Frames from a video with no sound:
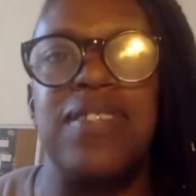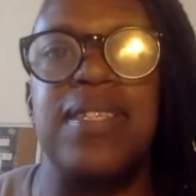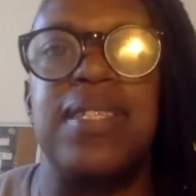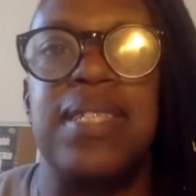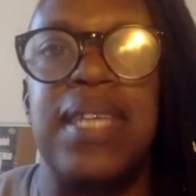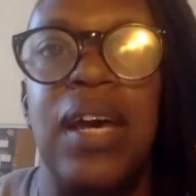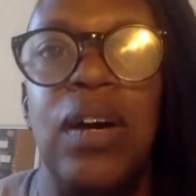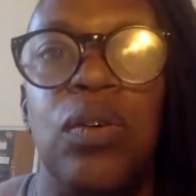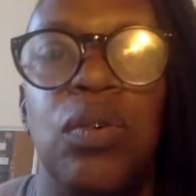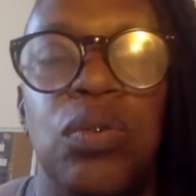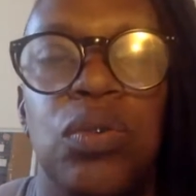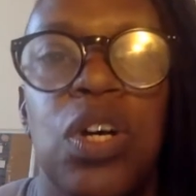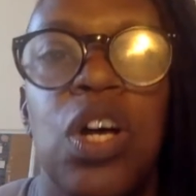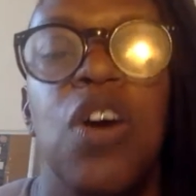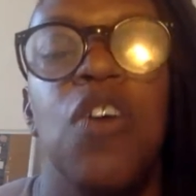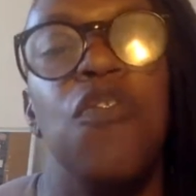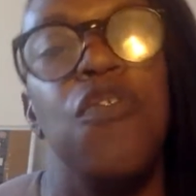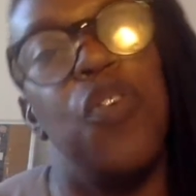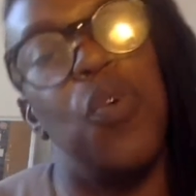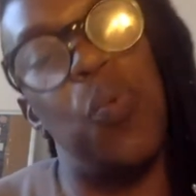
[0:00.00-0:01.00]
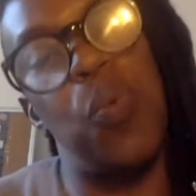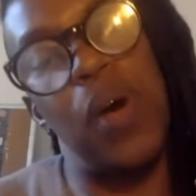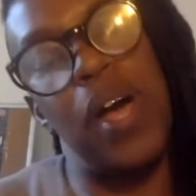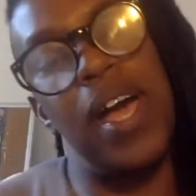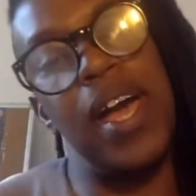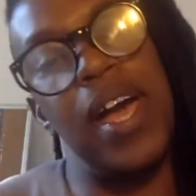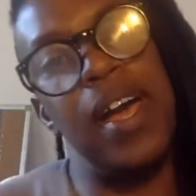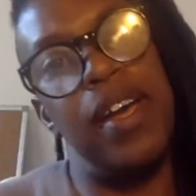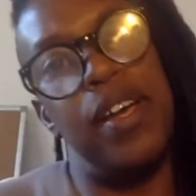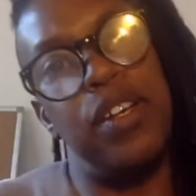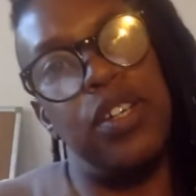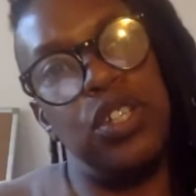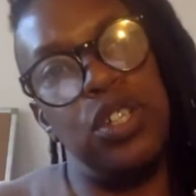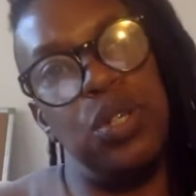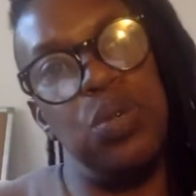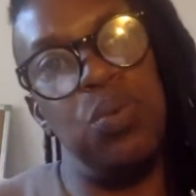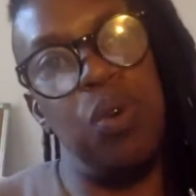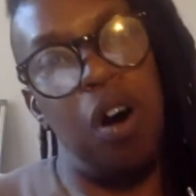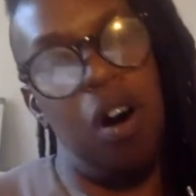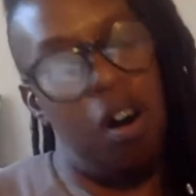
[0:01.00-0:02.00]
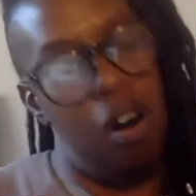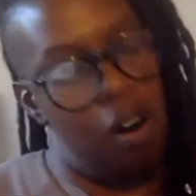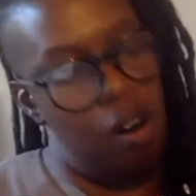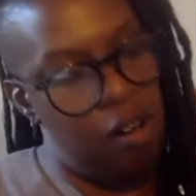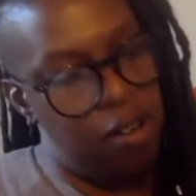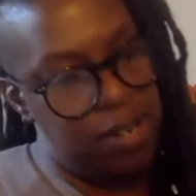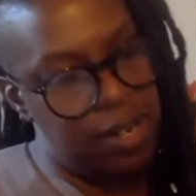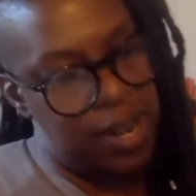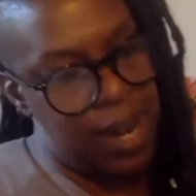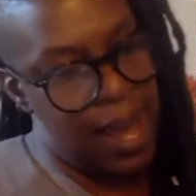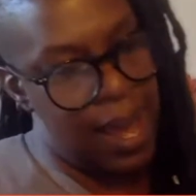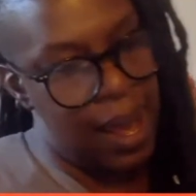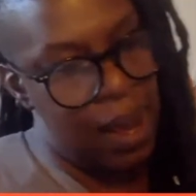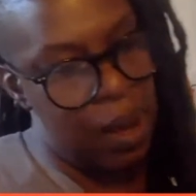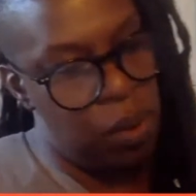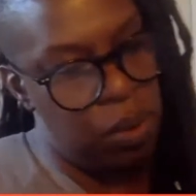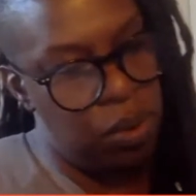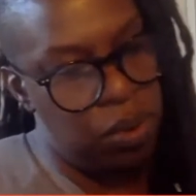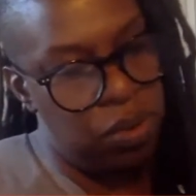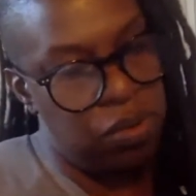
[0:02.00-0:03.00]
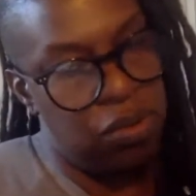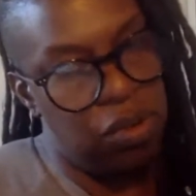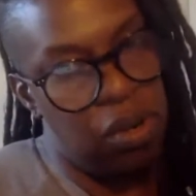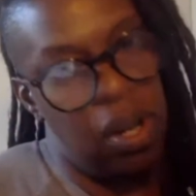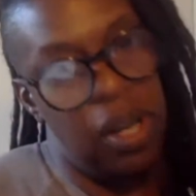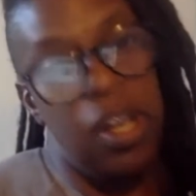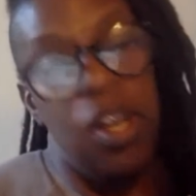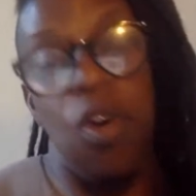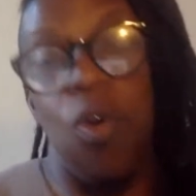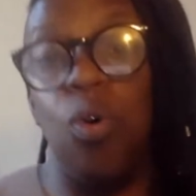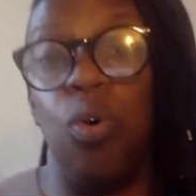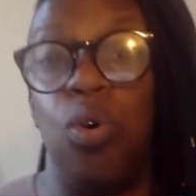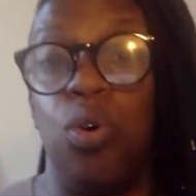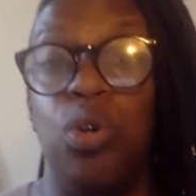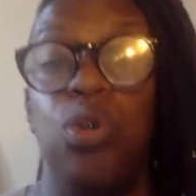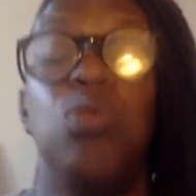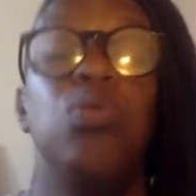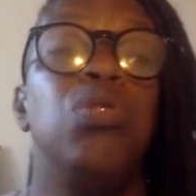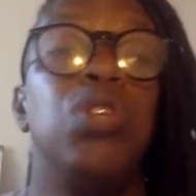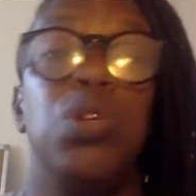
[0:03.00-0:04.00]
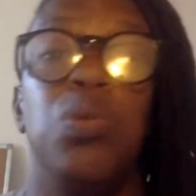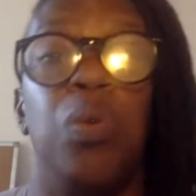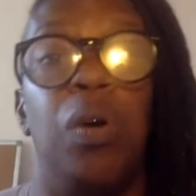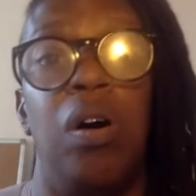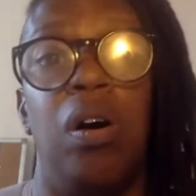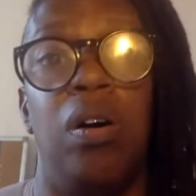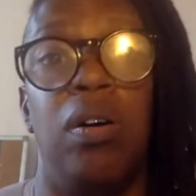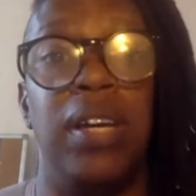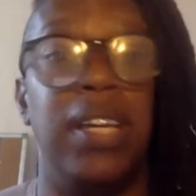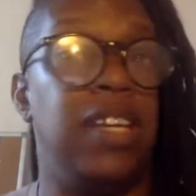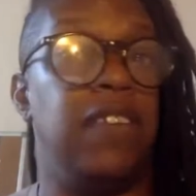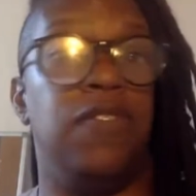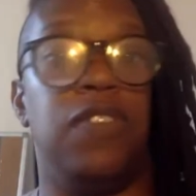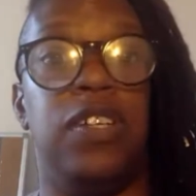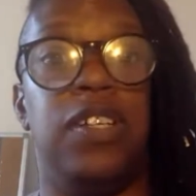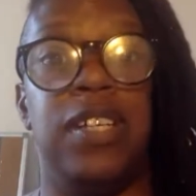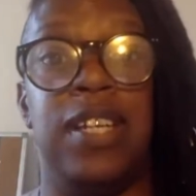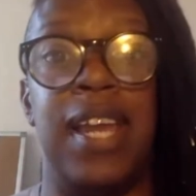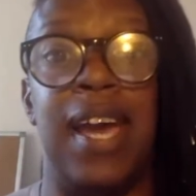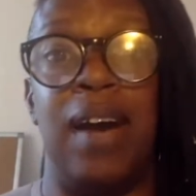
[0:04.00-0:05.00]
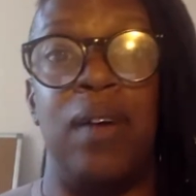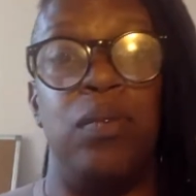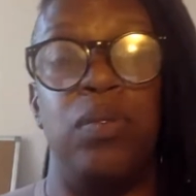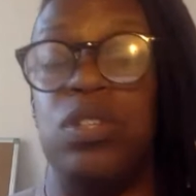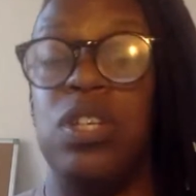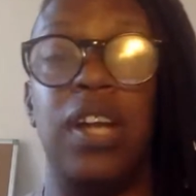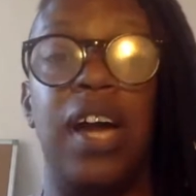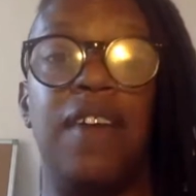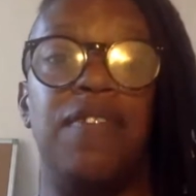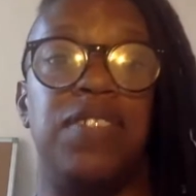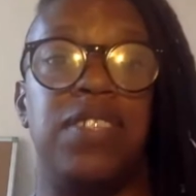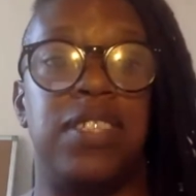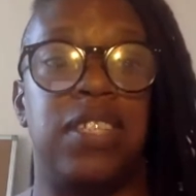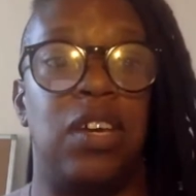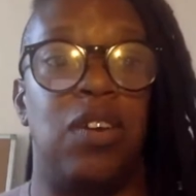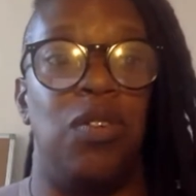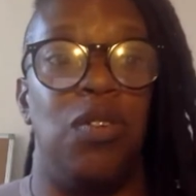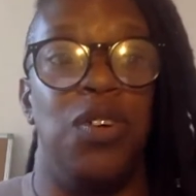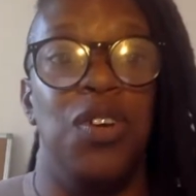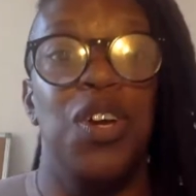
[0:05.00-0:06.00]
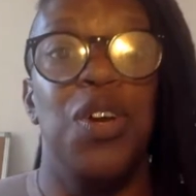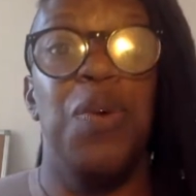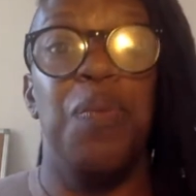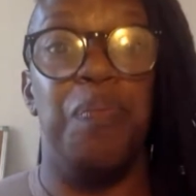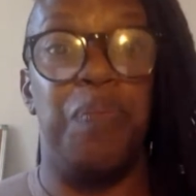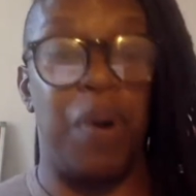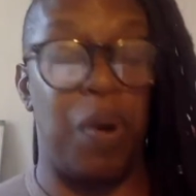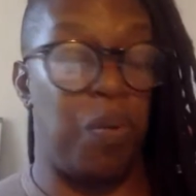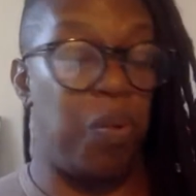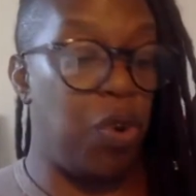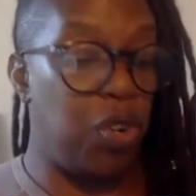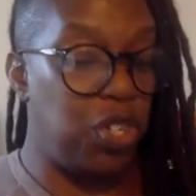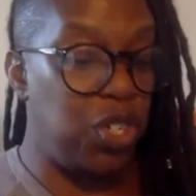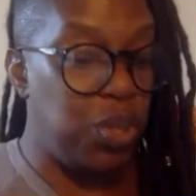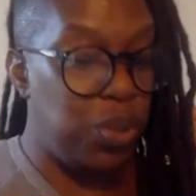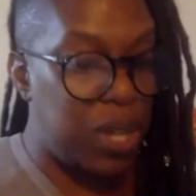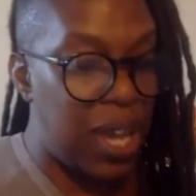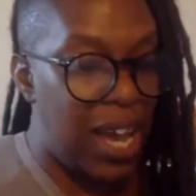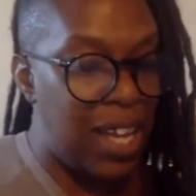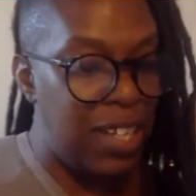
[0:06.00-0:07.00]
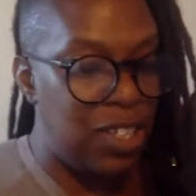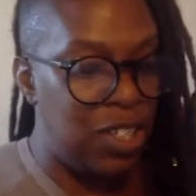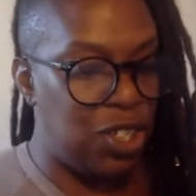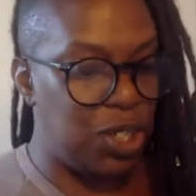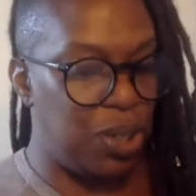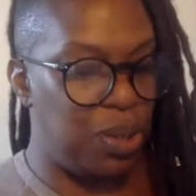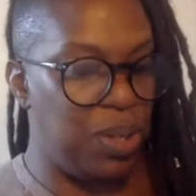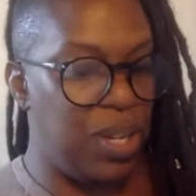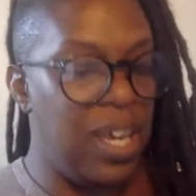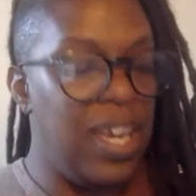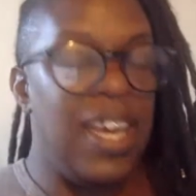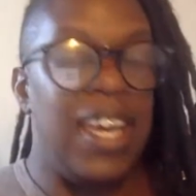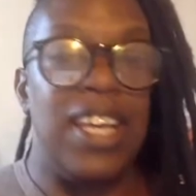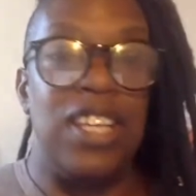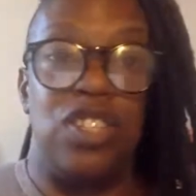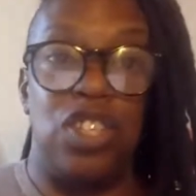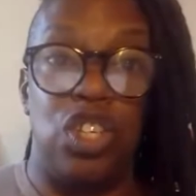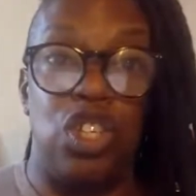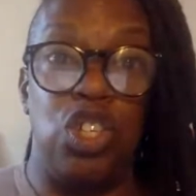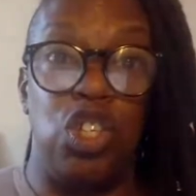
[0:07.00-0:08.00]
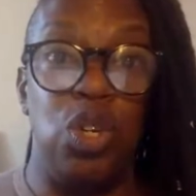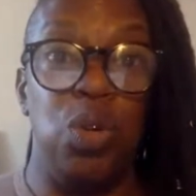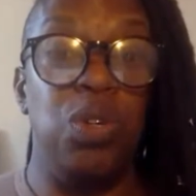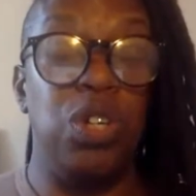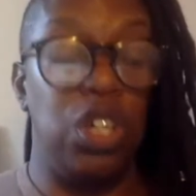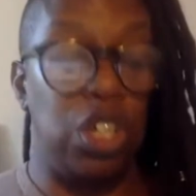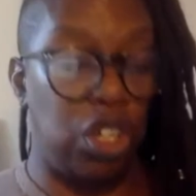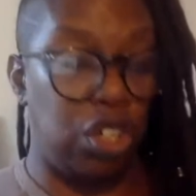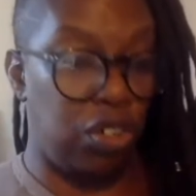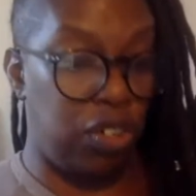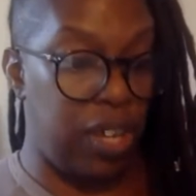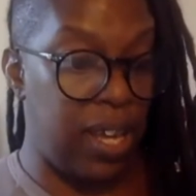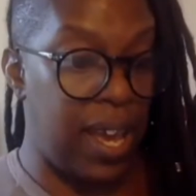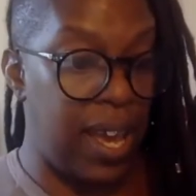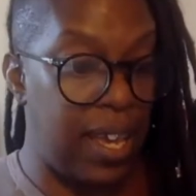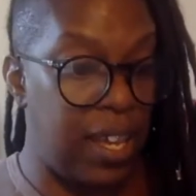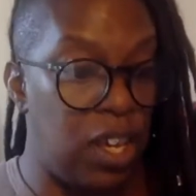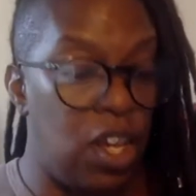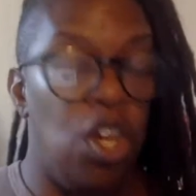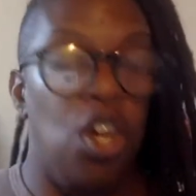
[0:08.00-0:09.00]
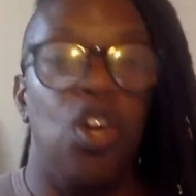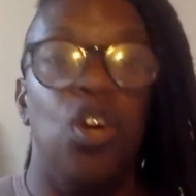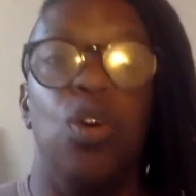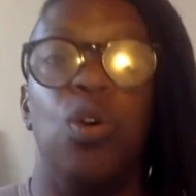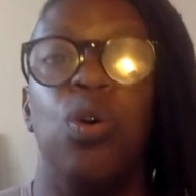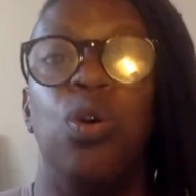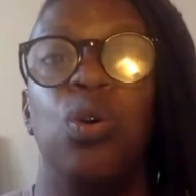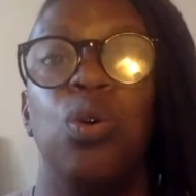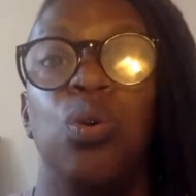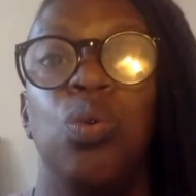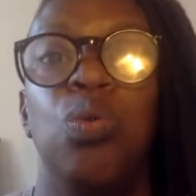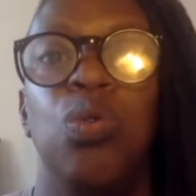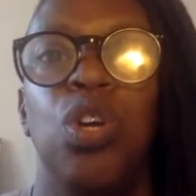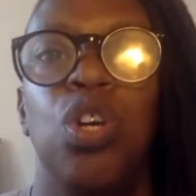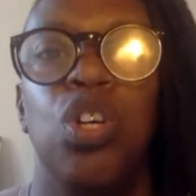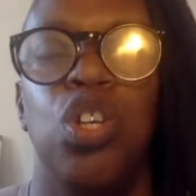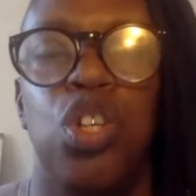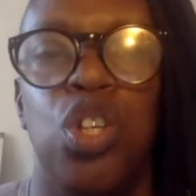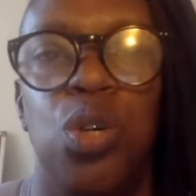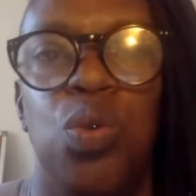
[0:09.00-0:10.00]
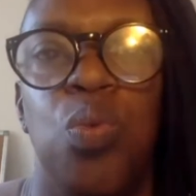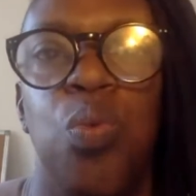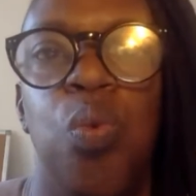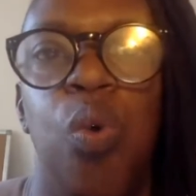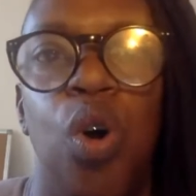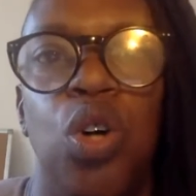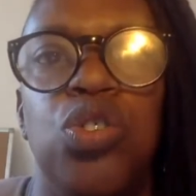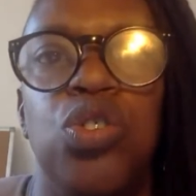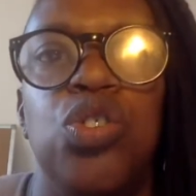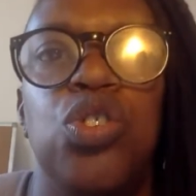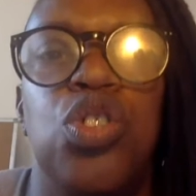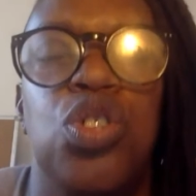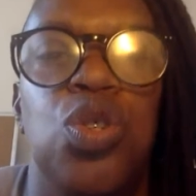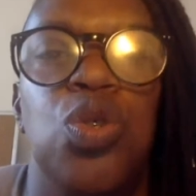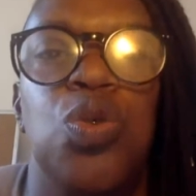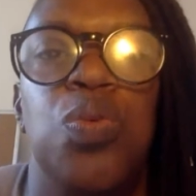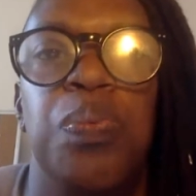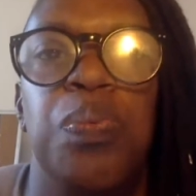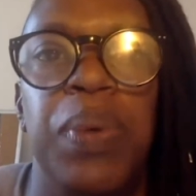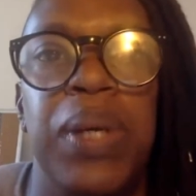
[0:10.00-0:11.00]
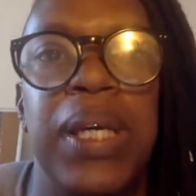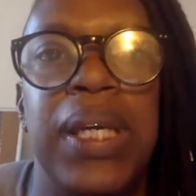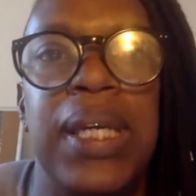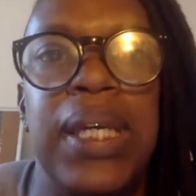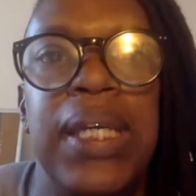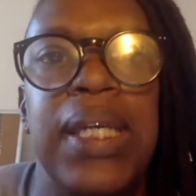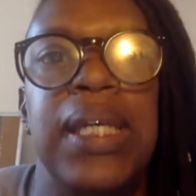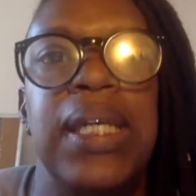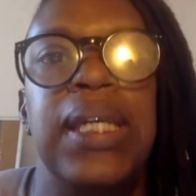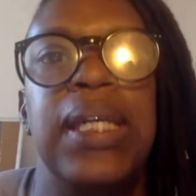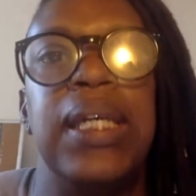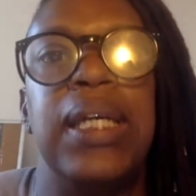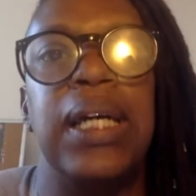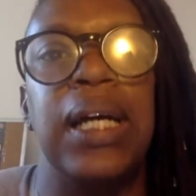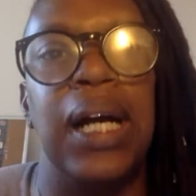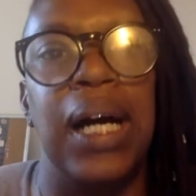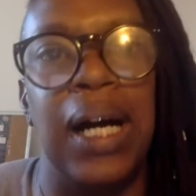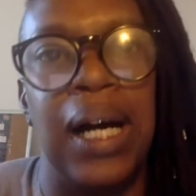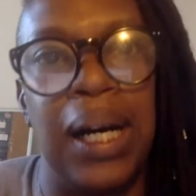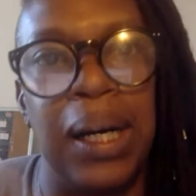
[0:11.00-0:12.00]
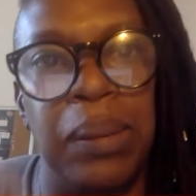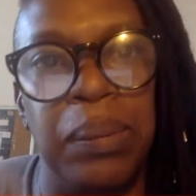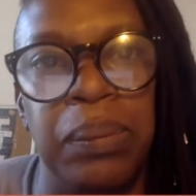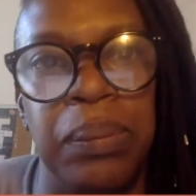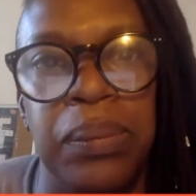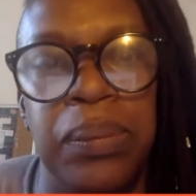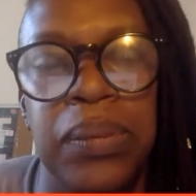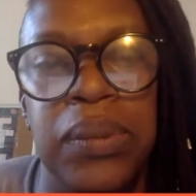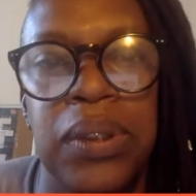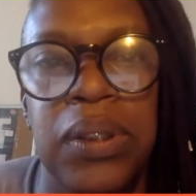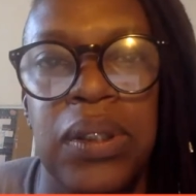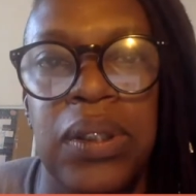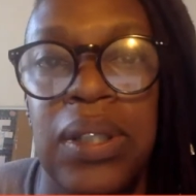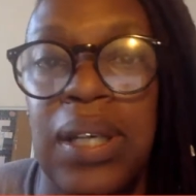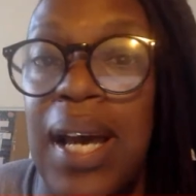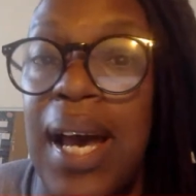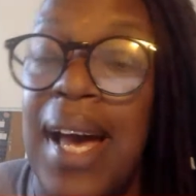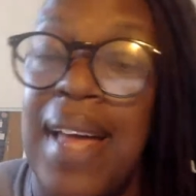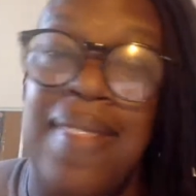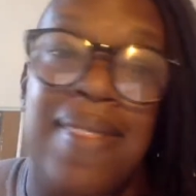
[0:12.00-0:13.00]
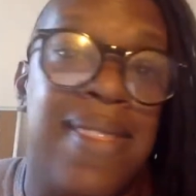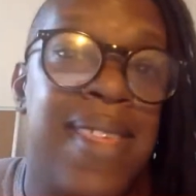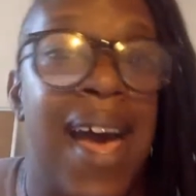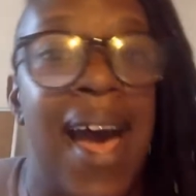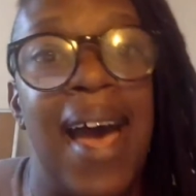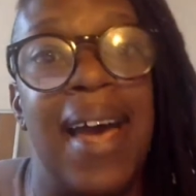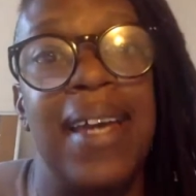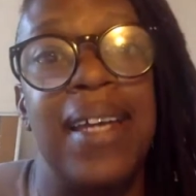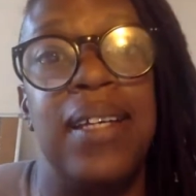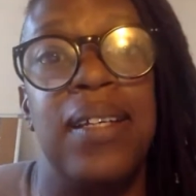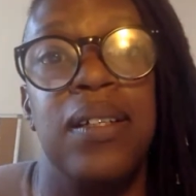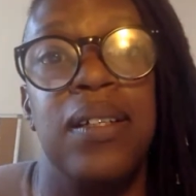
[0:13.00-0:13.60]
to settle for where you are now. Right? Or who you are even now. You don't have to settle. But what you can do is you can create who you want to become. And that,